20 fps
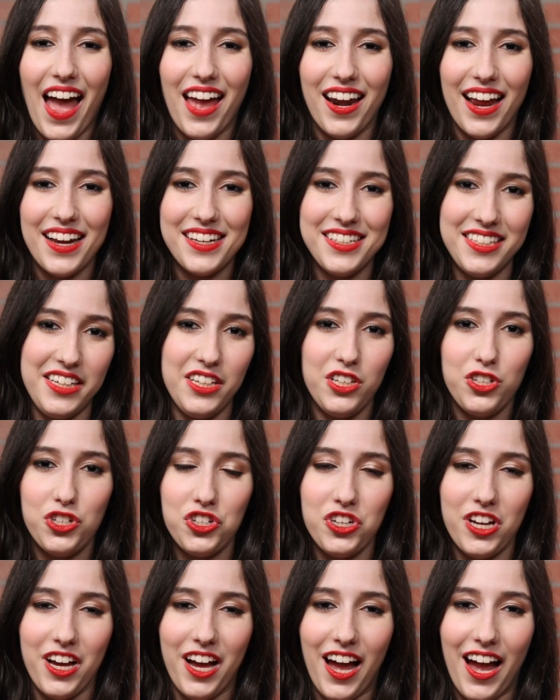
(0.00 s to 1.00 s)
And I
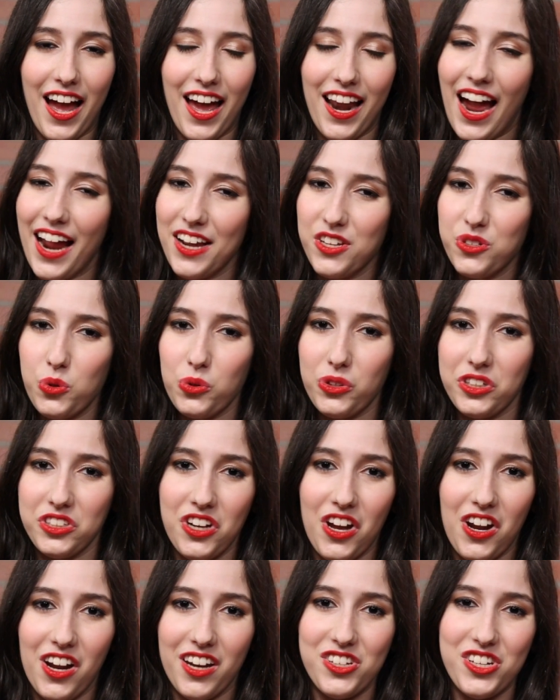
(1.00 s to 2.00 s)
teach uh, at high school and
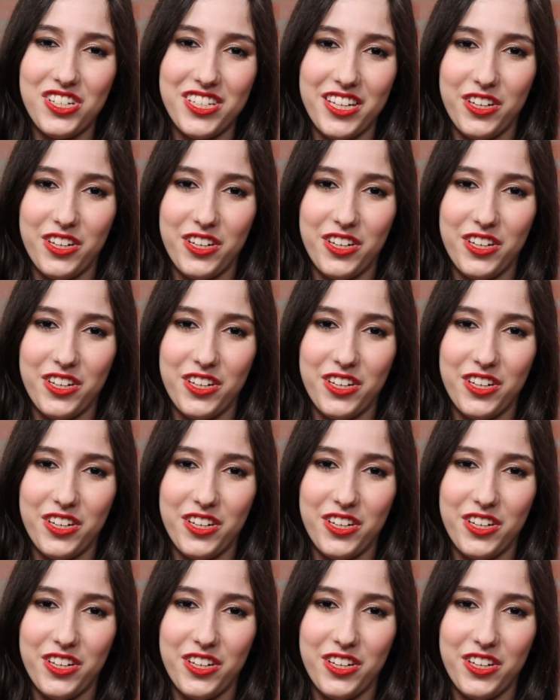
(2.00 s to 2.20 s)
colleges